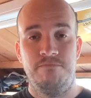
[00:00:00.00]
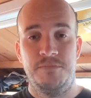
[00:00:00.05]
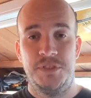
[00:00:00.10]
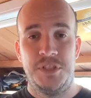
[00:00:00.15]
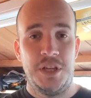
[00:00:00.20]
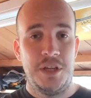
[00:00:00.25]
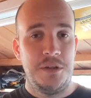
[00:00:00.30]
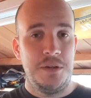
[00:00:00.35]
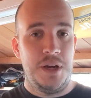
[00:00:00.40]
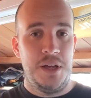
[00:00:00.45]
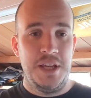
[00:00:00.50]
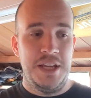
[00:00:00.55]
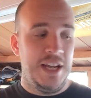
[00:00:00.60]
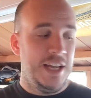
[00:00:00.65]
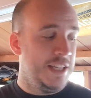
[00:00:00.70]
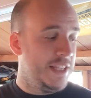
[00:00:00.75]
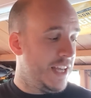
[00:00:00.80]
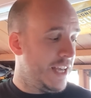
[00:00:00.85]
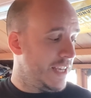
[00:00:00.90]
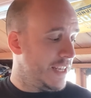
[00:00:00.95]
So I
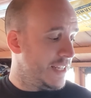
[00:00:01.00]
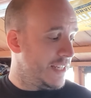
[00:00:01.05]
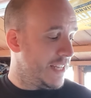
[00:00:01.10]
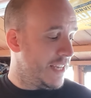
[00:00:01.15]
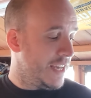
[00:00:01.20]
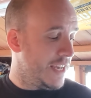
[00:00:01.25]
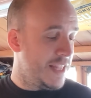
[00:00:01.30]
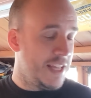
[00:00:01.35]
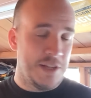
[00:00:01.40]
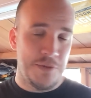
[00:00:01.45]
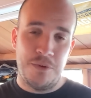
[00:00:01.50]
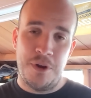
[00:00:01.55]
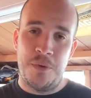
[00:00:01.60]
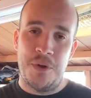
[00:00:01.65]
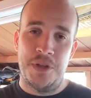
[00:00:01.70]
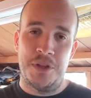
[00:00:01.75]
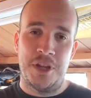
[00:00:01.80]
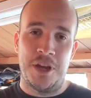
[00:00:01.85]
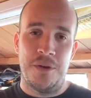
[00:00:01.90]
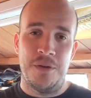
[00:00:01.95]
think that's where I
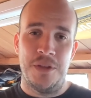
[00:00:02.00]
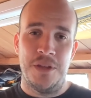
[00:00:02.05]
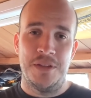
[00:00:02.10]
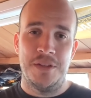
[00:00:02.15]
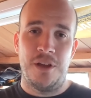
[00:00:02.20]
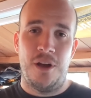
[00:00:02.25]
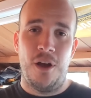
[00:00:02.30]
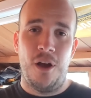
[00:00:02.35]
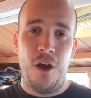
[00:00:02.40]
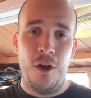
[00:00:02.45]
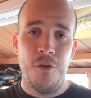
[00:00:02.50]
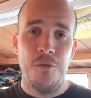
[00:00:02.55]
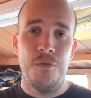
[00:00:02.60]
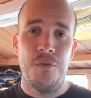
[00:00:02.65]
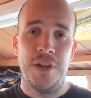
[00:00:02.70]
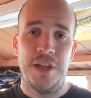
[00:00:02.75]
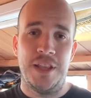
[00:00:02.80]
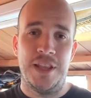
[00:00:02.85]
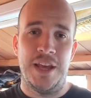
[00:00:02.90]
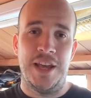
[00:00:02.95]
wanted to go with this.
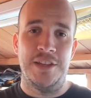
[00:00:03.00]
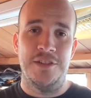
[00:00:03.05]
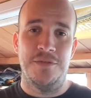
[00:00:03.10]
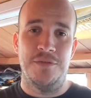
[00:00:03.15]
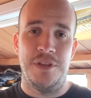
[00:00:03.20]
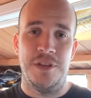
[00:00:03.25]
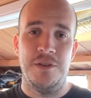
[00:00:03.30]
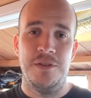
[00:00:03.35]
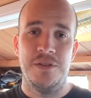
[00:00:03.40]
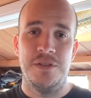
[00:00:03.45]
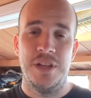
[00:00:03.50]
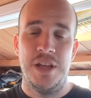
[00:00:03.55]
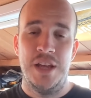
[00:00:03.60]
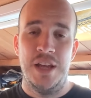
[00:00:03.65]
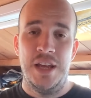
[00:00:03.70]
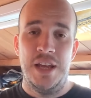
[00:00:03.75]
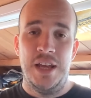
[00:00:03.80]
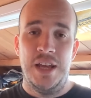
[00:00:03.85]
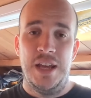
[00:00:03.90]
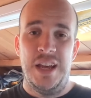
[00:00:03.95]
Hopefully that is of use.
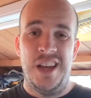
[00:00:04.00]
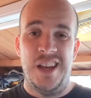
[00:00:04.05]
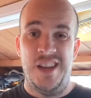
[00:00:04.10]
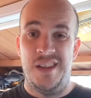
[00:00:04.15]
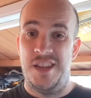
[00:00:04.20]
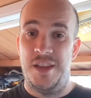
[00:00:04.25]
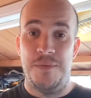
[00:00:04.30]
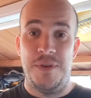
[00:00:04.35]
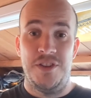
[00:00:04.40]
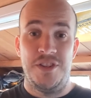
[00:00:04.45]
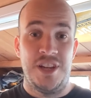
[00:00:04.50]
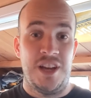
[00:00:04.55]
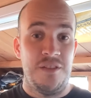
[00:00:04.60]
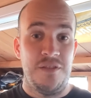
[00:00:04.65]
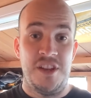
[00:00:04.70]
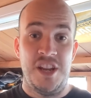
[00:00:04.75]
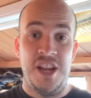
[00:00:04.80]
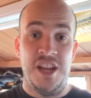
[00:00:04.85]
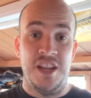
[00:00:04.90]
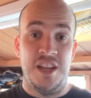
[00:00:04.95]
Give me a shout
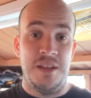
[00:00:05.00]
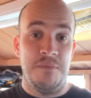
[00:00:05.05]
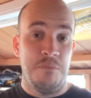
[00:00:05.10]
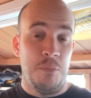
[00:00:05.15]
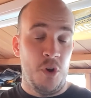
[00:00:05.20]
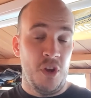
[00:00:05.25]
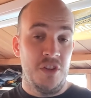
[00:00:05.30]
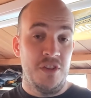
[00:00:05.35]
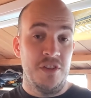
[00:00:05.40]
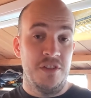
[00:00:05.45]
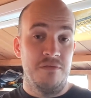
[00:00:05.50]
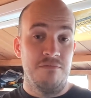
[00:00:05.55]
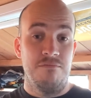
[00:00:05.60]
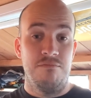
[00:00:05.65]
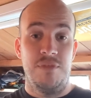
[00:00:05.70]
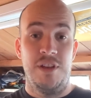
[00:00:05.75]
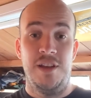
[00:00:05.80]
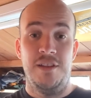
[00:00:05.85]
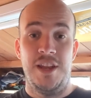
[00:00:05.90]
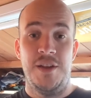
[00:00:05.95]
if you need any pointers.
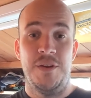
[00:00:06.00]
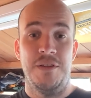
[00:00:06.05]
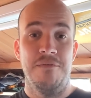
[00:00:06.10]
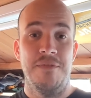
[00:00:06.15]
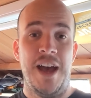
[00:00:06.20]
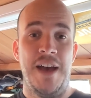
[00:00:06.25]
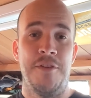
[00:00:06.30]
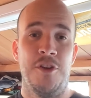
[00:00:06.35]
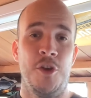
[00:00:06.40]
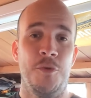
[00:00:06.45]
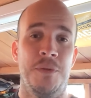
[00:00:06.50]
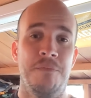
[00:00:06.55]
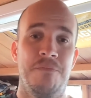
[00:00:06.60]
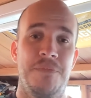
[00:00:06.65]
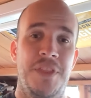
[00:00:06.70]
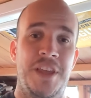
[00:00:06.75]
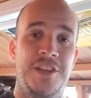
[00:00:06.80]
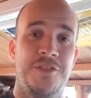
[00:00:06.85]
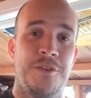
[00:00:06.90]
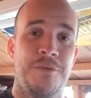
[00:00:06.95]
Anyway, have a good
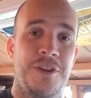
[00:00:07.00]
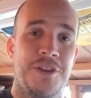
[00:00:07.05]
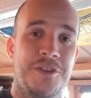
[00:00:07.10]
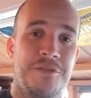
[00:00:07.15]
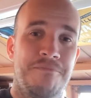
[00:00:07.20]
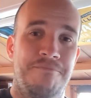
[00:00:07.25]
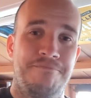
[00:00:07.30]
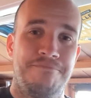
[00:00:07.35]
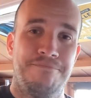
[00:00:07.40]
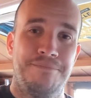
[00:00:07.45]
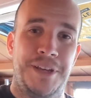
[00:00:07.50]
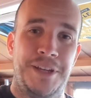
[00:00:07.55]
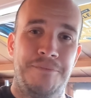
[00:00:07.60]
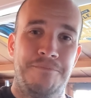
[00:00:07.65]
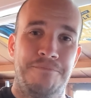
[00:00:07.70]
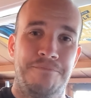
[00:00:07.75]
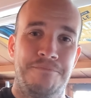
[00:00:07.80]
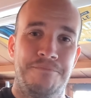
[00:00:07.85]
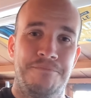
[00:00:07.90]
one. Thanks very much. Bye.